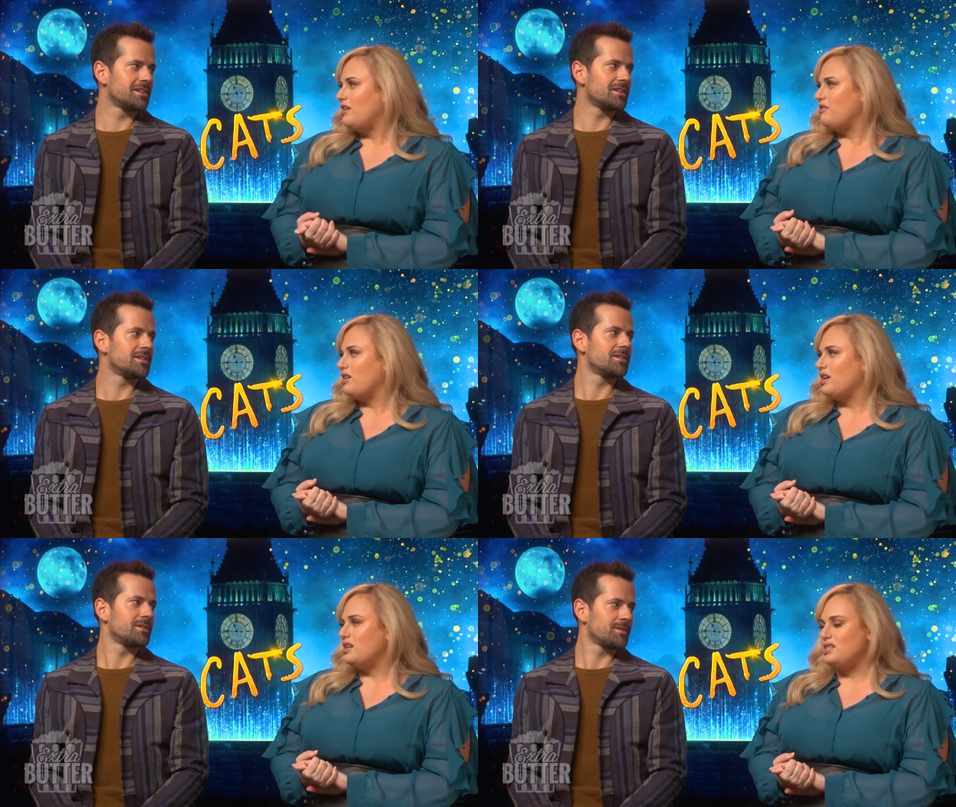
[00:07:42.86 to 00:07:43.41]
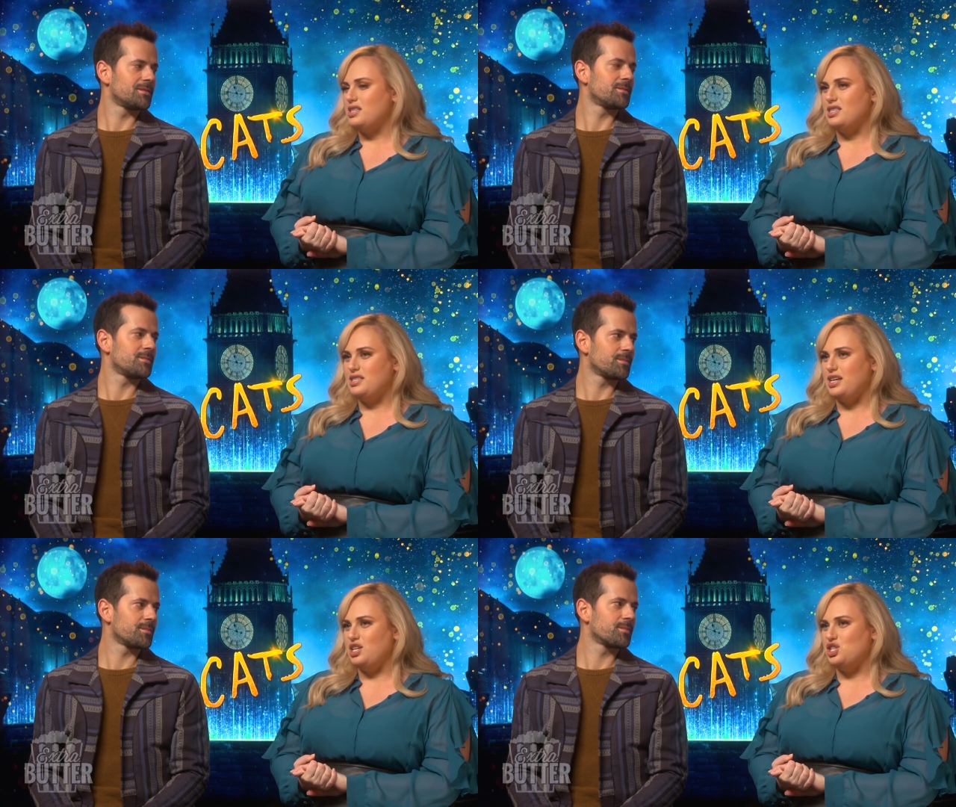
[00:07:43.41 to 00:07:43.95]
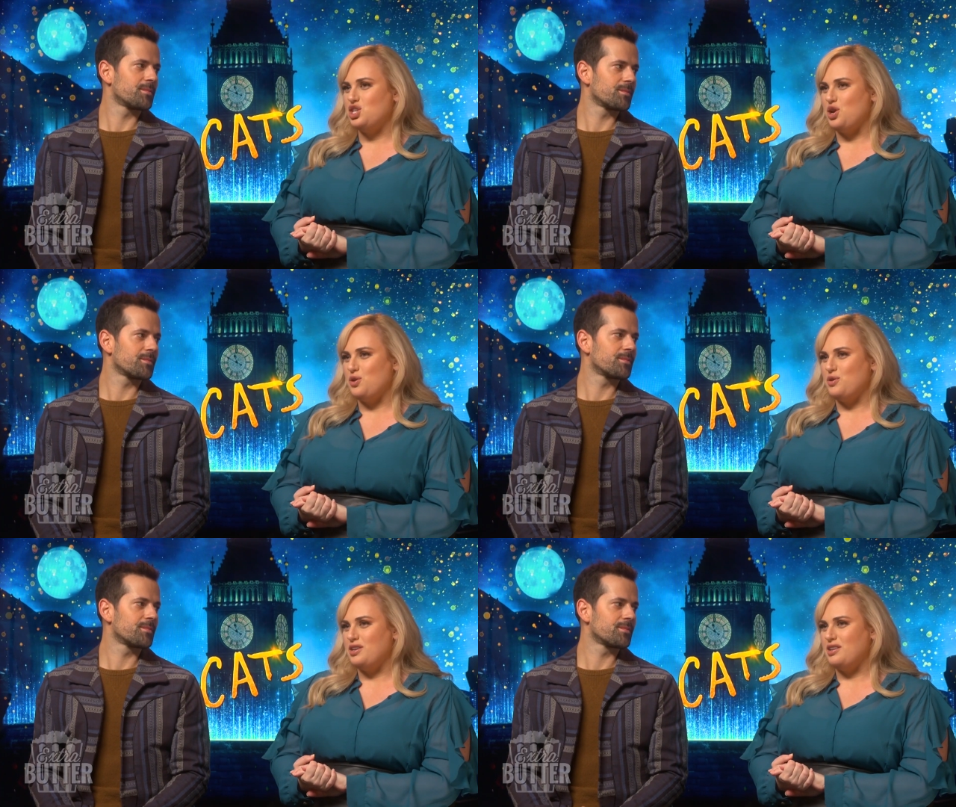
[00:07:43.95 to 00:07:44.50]
Speaker 1: that regards to the stage
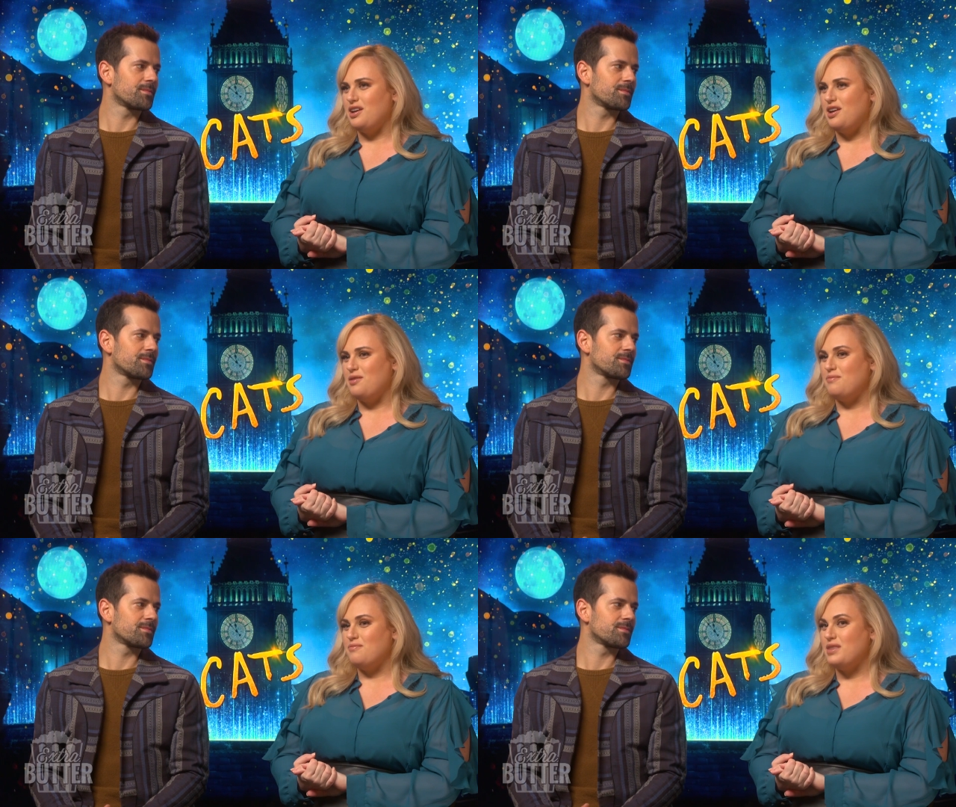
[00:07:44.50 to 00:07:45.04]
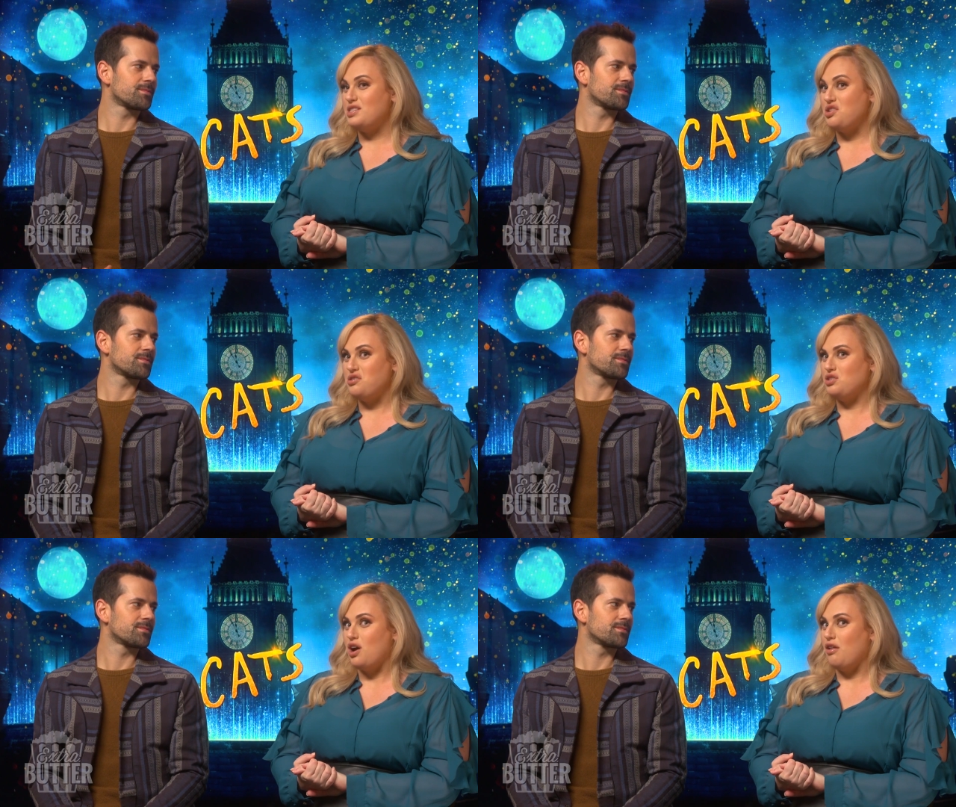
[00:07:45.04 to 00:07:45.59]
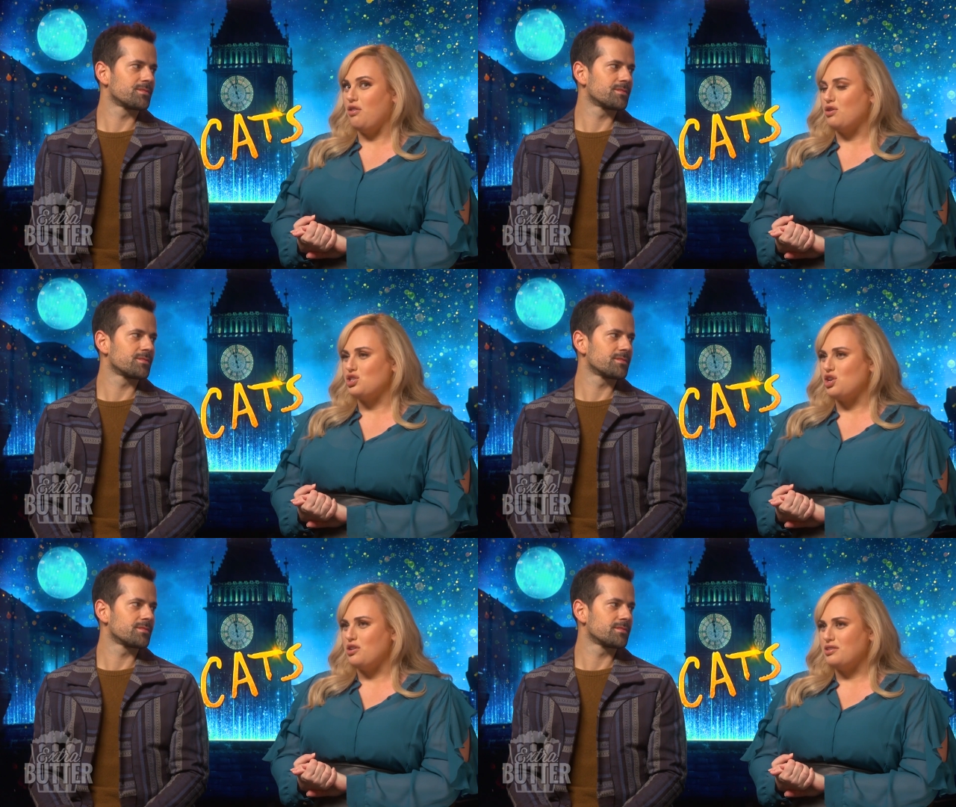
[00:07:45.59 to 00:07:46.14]
show, and um, there's no
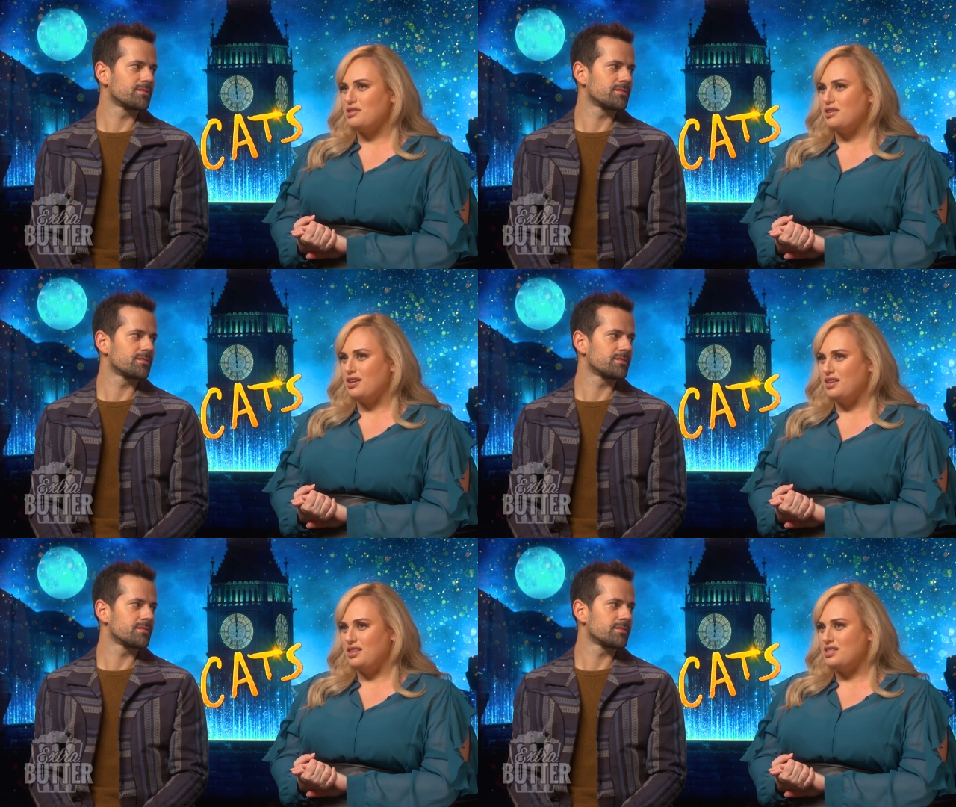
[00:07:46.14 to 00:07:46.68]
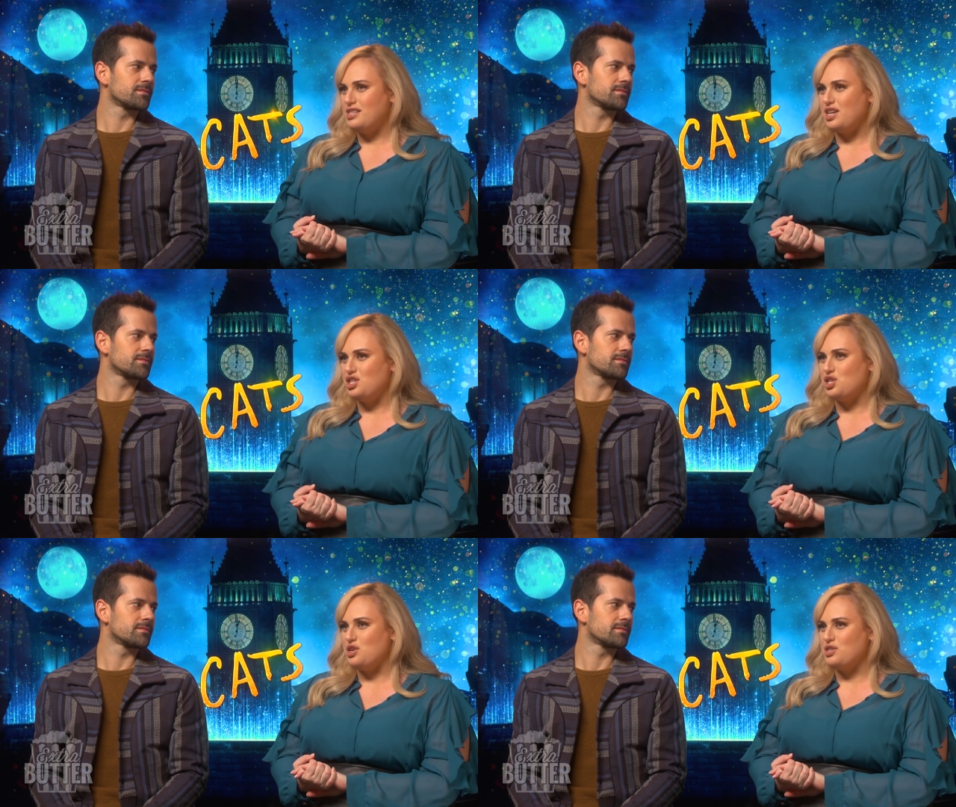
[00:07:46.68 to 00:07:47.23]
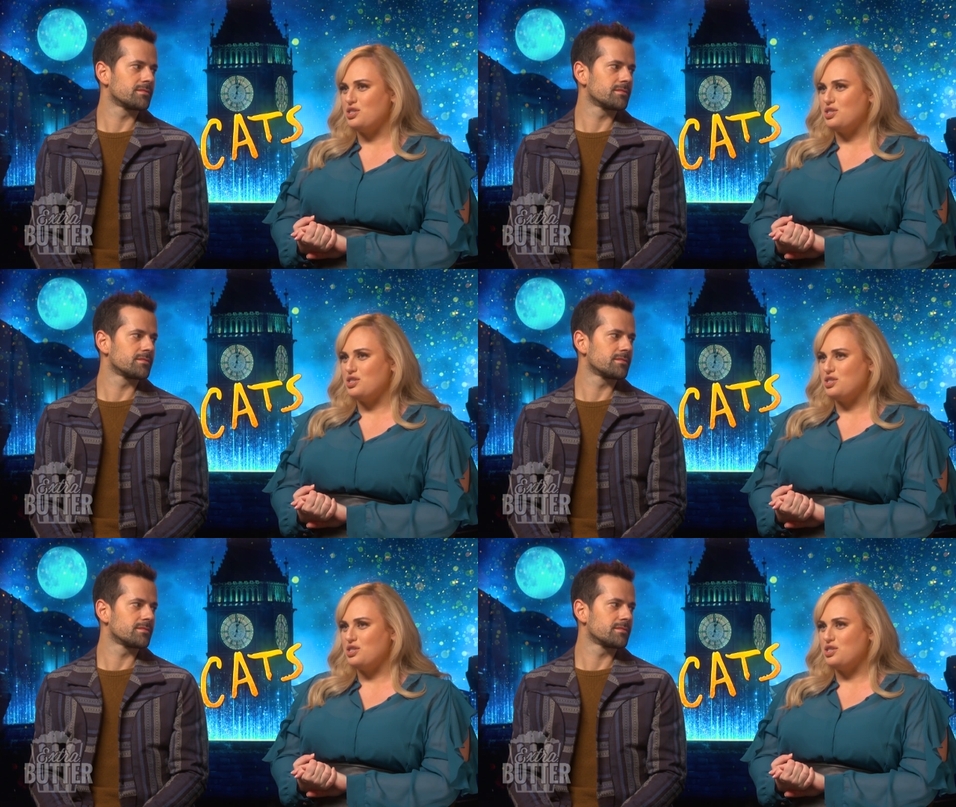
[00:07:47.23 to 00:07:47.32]
dialogue jokes like in the stage show.